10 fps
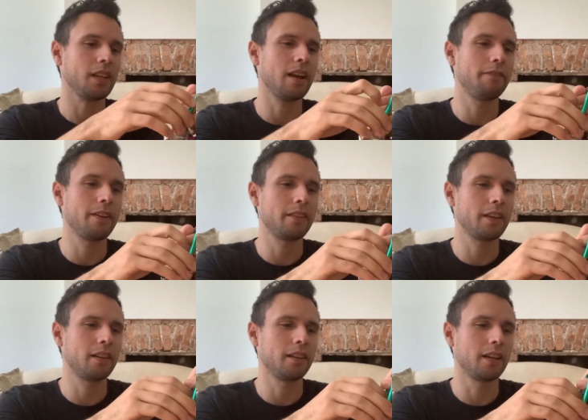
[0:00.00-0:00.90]
I found
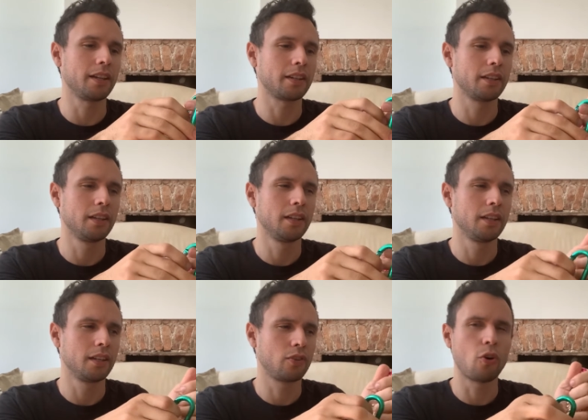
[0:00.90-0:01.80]
that like
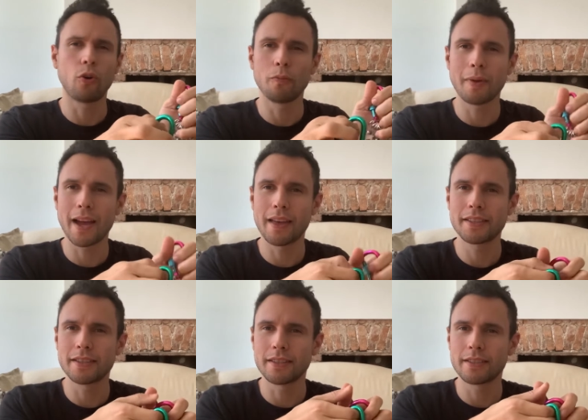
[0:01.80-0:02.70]
cold
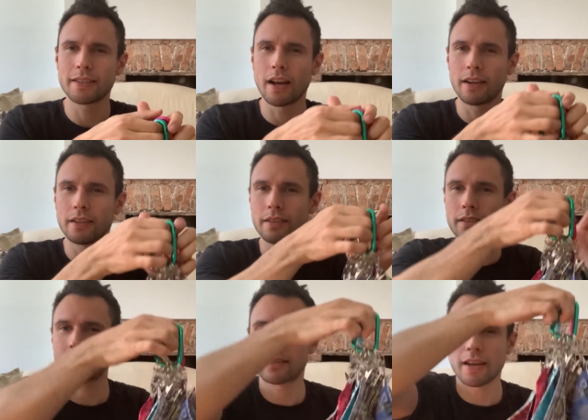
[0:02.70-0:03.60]
baths and
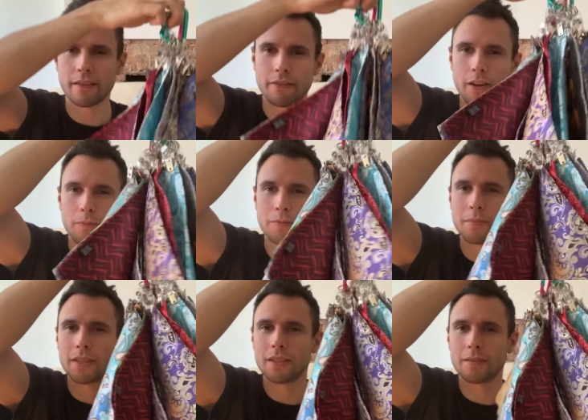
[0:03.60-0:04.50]
saunas have helped
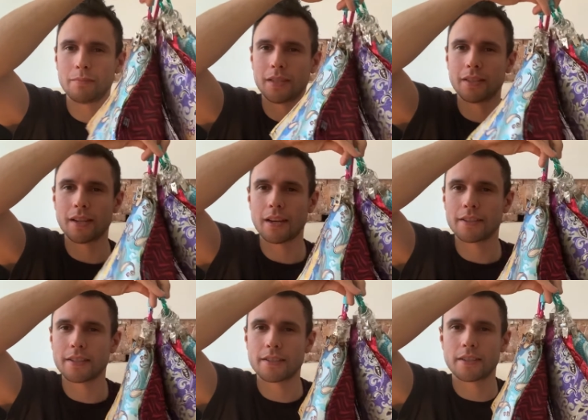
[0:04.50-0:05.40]
me be not
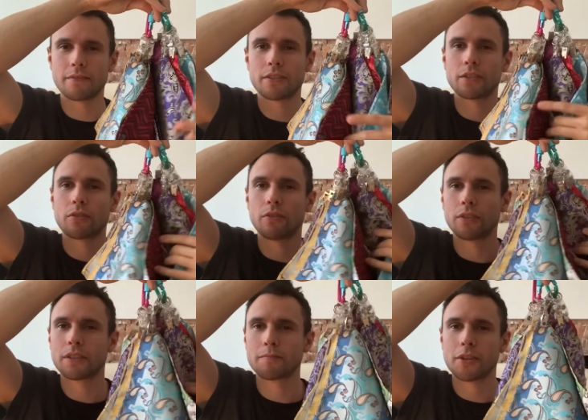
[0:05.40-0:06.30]
as sensitive to the
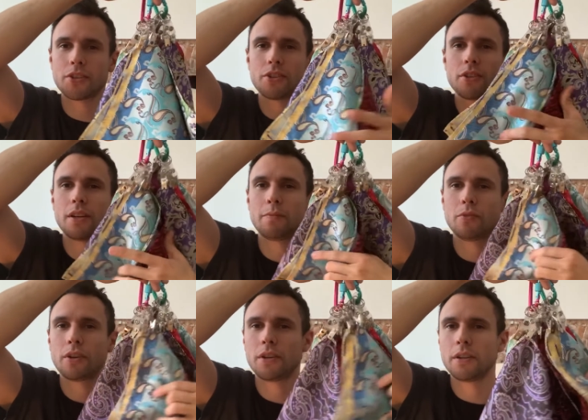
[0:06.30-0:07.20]
cold as much
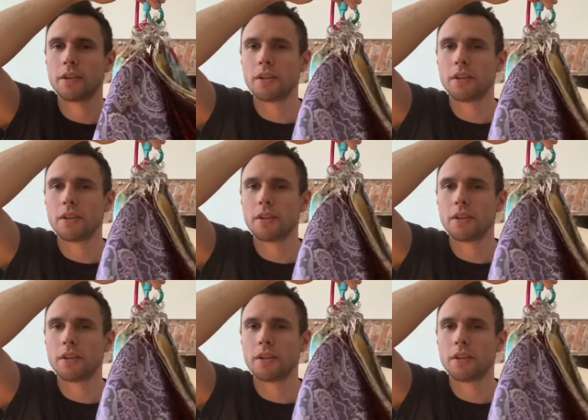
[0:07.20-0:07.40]
anymore,